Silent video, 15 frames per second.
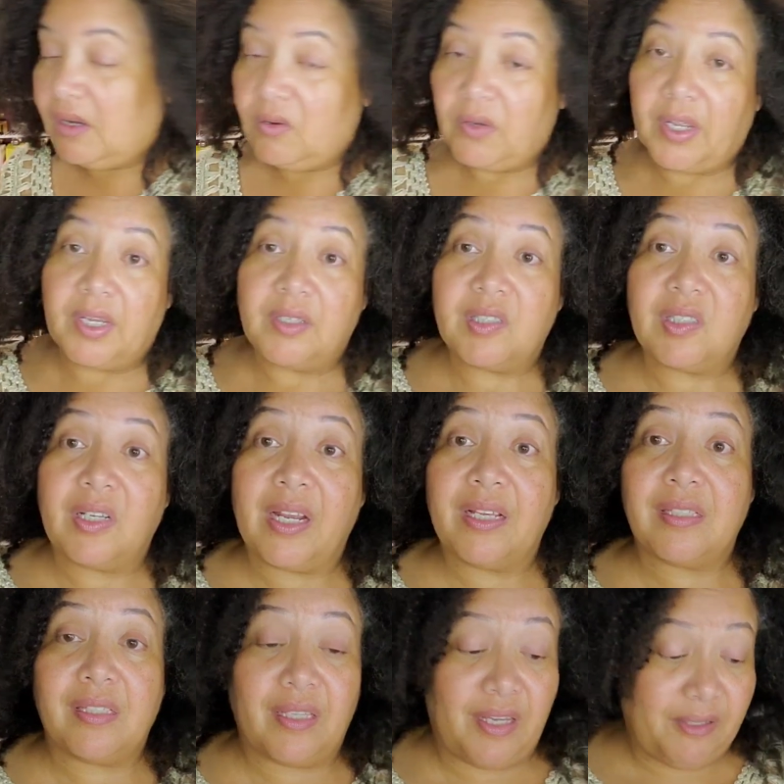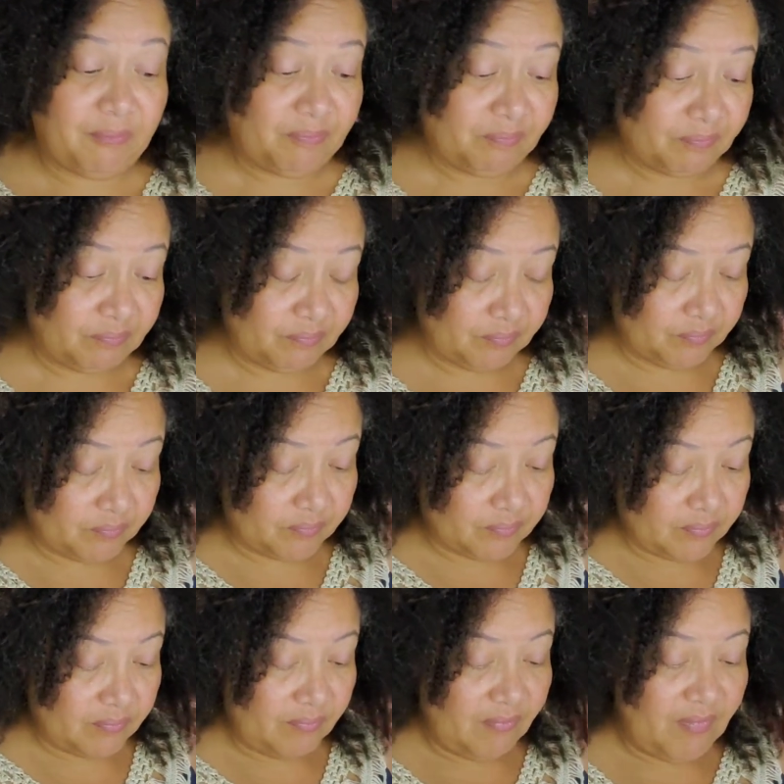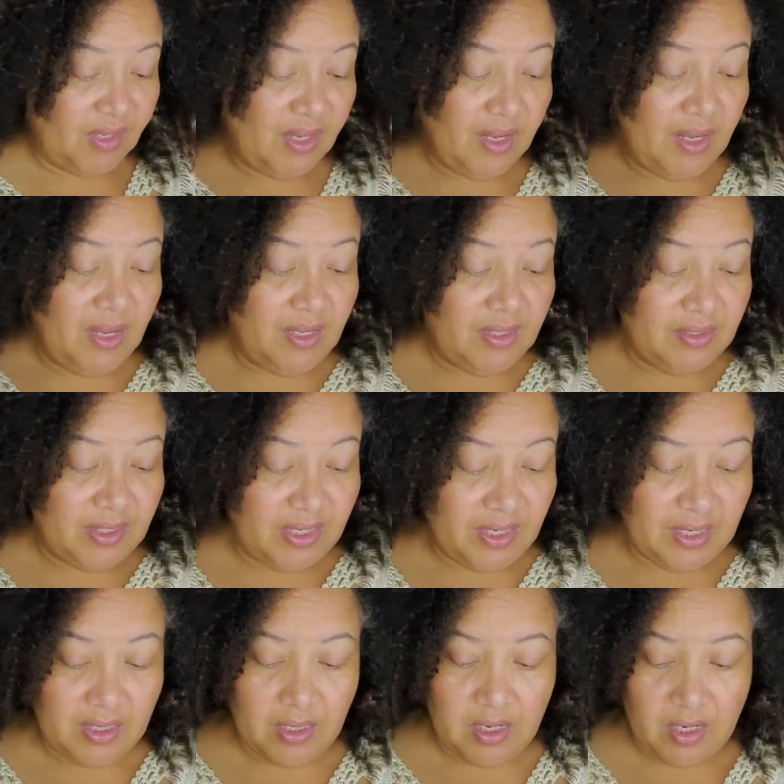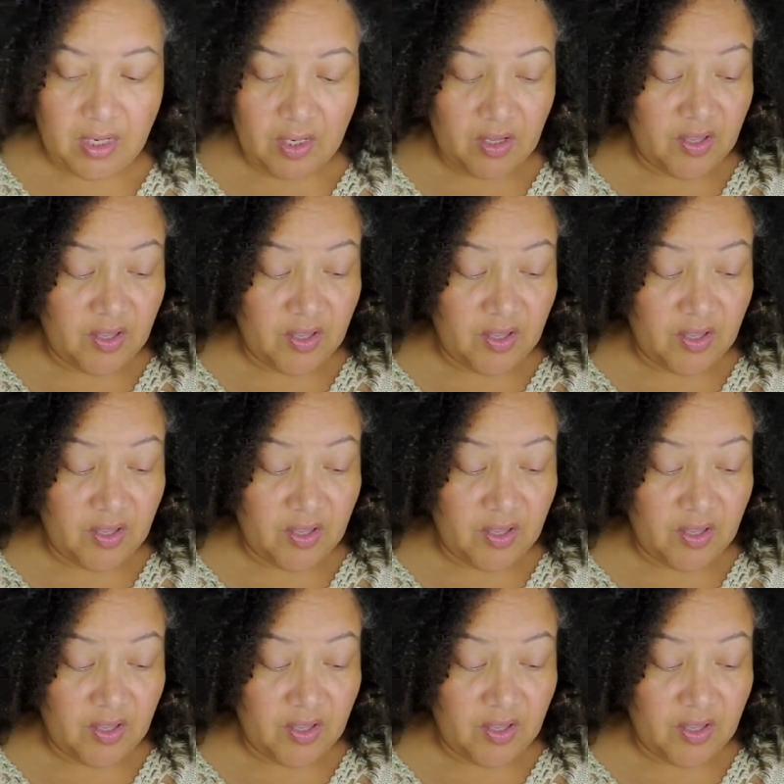Okay, so that's that. Then